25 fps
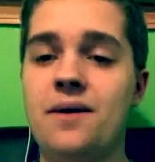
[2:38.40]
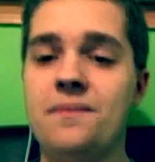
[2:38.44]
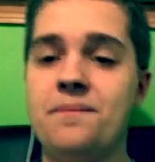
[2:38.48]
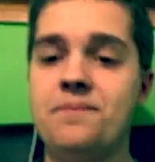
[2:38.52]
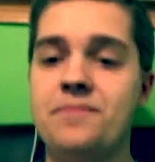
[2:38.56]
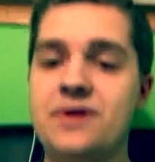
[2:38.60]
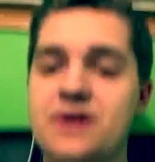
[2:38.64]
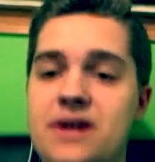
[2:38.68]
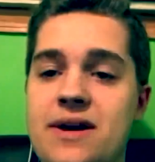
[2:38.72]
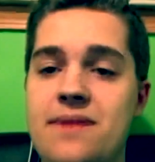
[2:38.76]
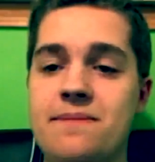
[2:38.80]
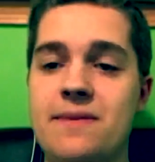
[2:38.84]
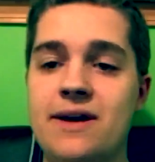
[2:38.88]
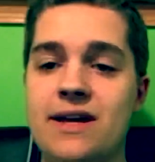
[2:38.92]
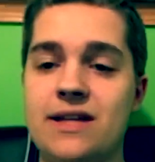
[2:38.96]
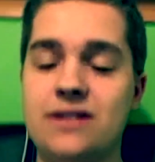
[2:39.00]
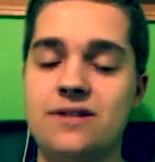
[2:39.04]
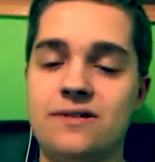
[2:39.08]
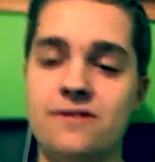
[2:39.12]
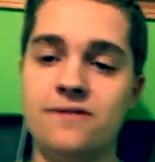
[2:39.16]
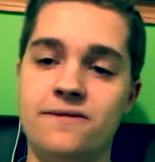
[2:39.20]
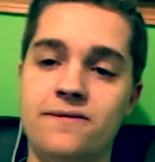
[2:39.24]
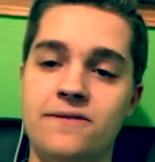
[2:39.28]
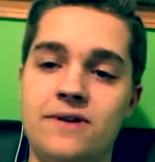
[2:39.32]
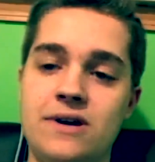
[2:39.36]
a big mess
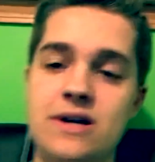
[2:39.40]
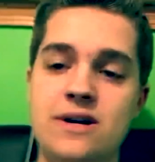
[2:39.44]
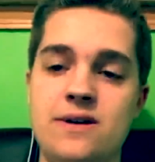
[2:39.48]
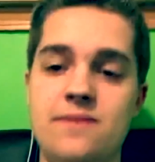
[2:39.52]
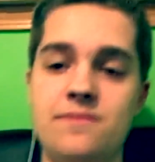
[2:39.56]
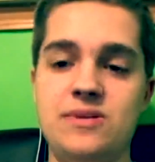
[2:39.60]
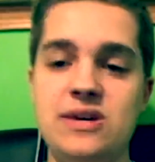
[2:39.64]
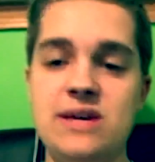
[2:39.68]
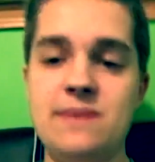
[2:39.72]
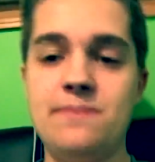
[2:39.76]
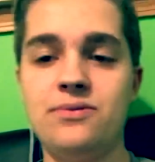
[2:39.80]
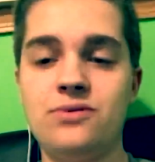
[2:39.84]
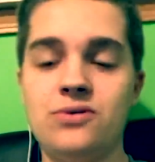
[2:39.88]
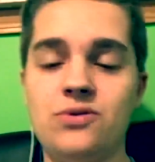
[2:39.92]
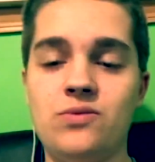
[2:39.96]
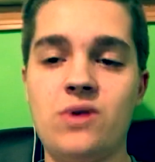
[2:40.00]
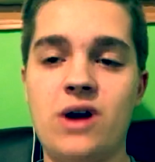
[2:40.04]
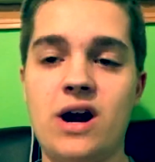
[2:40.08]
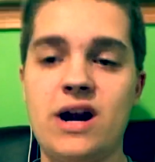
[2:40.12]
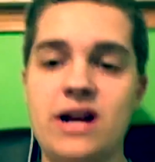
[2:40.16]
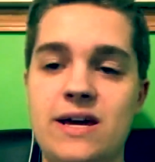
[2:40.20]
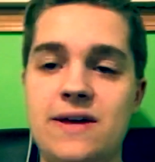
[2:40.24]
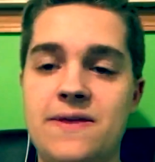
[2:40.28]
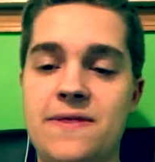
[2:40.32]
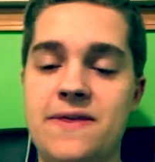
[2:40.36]
of people
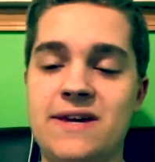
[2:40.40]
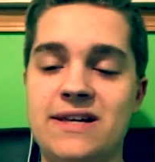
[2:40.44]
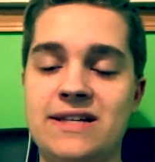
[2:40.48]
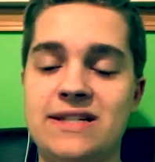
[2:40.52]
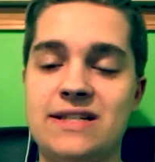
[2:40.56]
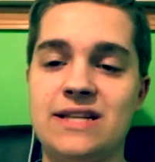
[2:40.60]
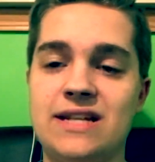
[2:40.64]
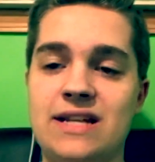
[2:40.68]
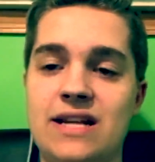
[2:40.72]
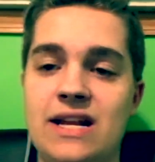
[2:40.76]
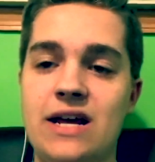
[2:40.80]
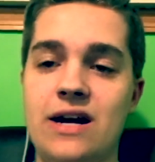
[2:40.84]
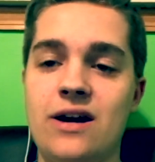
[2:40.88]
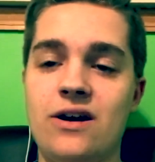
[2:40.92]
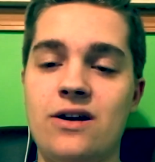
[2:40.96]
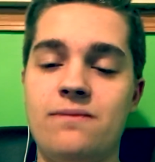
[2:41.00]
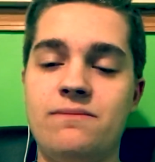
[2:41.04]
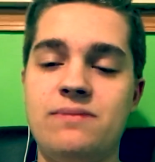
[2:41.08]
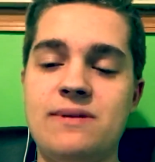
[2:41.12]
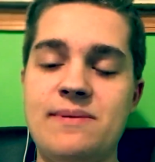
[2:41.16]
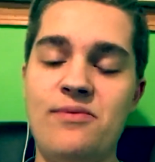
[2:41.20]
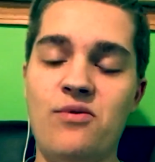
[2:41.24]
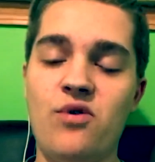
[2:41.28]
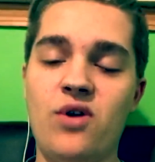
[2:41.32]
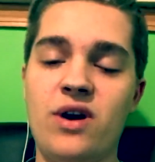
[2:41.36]
wanting this in there and
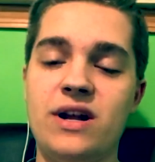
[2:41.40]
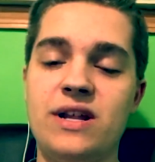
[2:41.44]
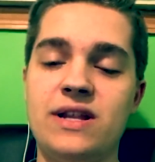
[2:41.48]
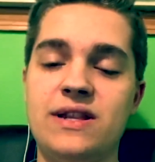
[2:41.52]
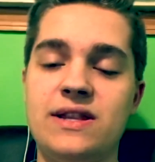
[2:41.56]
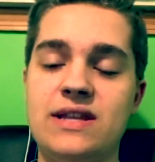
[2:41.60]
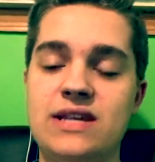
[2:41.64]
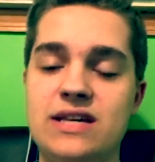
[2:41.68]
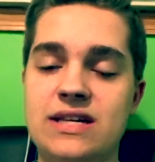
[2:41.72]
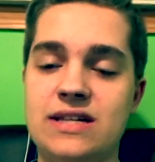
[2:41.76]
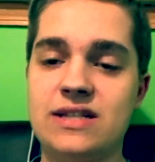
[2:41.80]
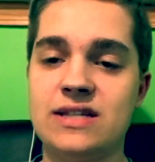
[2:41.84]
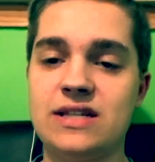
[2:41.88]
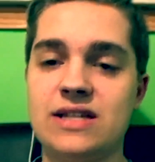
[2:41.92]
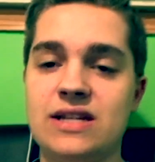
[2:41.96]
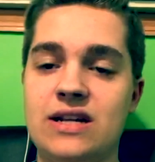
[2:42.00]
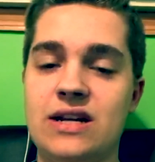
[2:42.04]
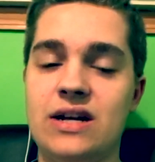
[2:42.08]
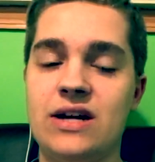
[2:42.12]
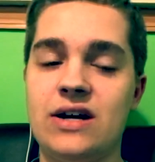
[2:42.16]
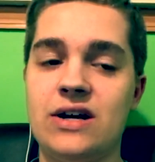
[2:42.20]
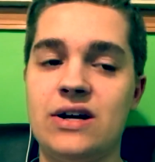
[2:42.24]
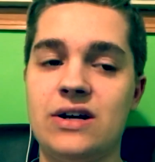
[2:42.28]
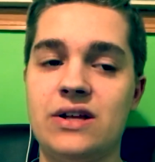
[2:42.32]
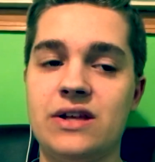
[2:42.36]
people wanted this in
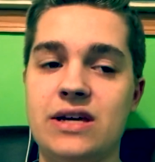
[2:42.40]
there.